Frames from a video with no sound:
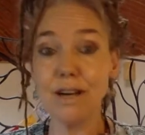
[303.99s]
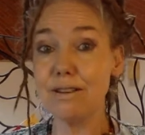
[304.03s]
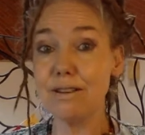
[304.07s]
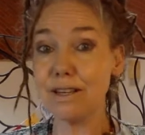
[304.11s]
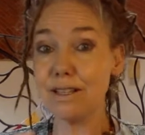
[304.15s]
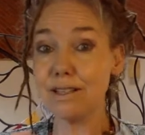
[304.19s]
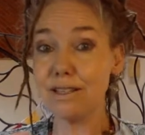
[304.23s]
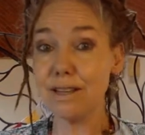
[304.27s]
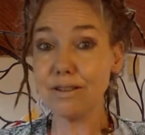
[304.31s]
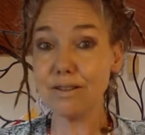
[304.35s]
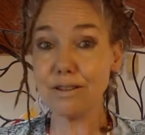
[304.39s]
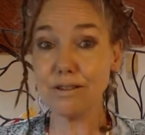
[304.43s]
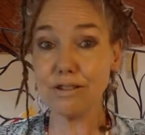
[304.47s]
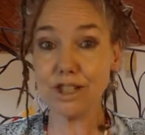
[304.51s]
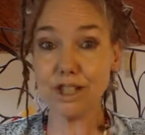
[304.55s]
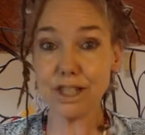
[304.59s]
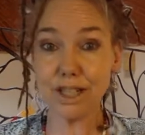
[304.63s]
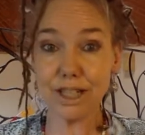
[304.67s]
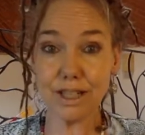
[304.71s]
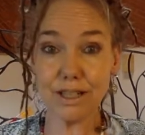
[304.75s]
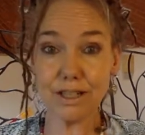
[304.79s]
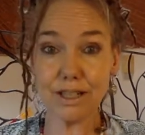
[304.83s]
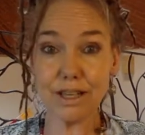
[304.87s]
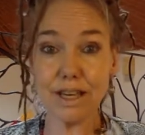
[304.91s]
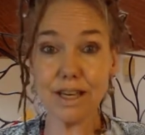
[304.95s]
things like their
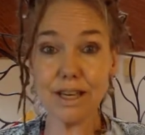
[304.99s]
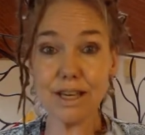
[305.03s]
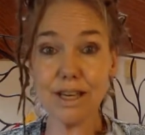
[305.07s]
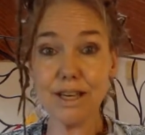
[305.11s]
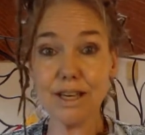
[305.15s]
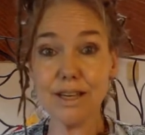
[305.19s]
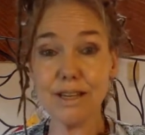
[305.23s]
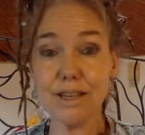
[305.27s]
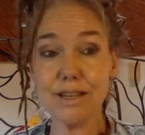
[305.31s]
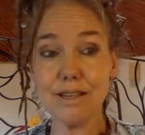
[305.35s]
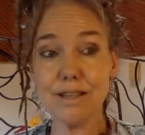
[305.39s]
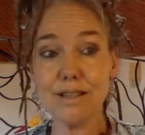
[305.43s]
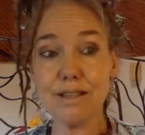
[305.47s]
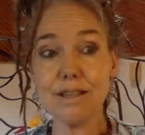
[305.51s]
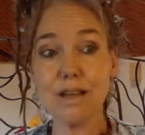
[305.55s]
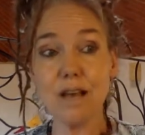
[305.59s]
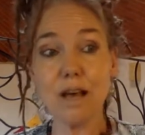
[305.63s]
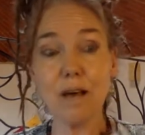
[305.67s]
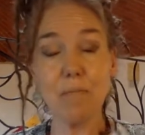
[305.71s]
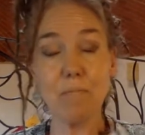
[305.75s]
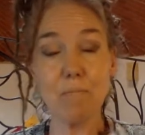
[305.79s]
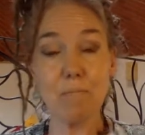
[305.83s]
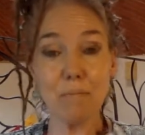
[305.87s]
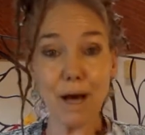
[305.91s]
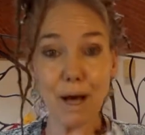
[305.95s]
gene keys,
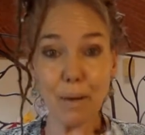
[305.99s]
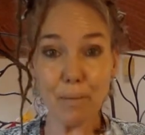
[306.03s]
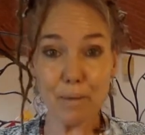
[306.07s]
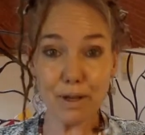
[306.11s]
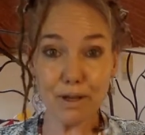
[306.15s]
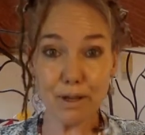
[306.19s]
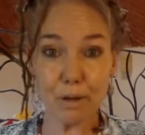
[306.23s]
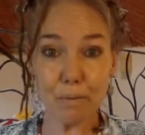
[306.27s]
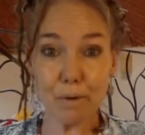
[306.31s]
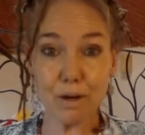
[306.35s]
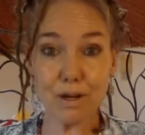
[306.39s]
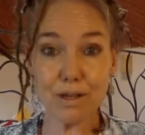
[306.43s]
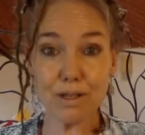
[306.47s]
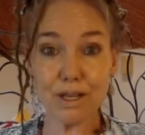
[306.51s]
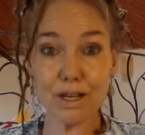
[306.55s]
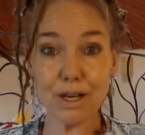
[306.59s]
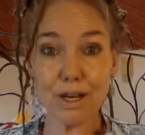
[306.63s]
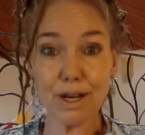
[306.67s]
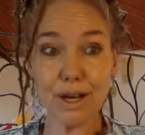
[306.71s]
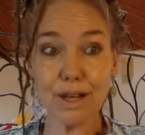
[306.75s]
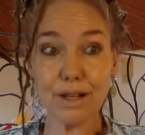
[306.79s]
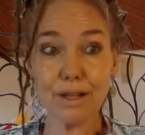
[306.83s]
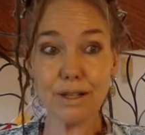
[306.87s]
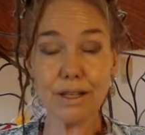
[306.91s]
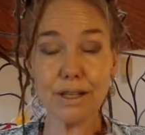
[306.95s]
mapping their
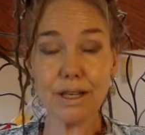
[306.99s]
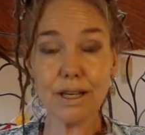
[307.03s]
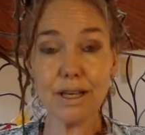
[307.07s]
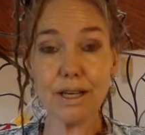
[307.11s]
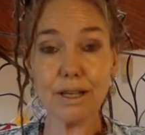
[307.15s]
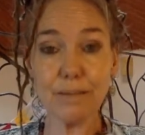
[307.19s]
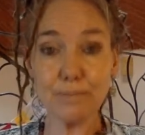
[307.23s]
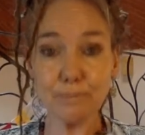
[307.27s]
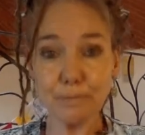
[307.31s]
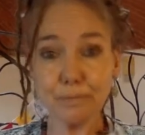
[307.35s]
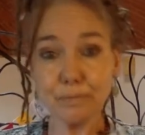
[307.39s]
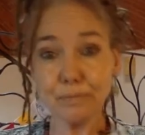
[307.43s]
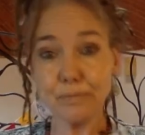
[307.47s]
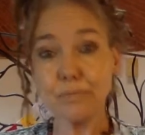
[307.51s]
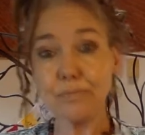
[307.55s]
personality,